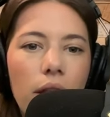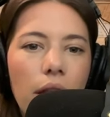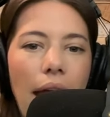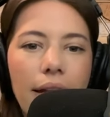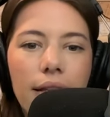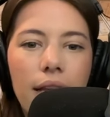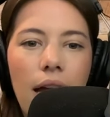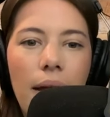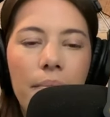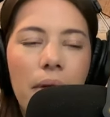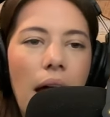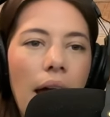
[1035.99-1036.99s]
The last
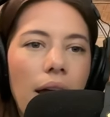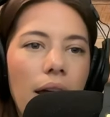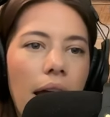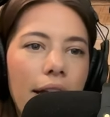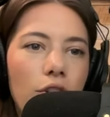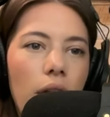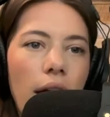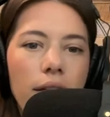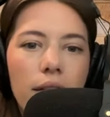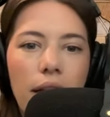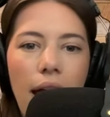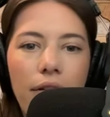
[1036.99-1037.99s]
time I
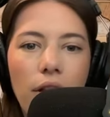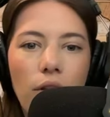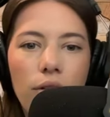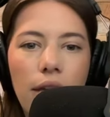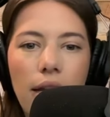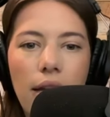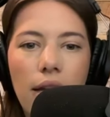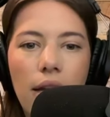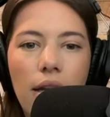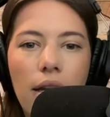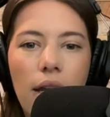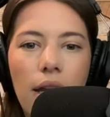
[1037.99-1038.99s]
checked, I haven't looked at
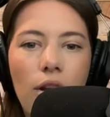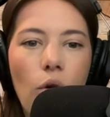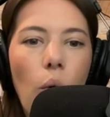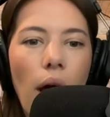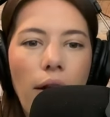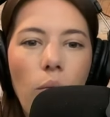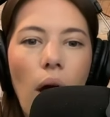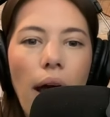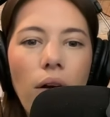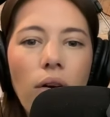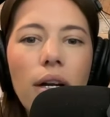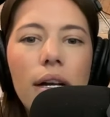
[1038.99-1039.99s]
it in quite a
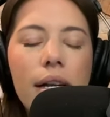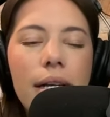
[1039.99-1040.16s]
while.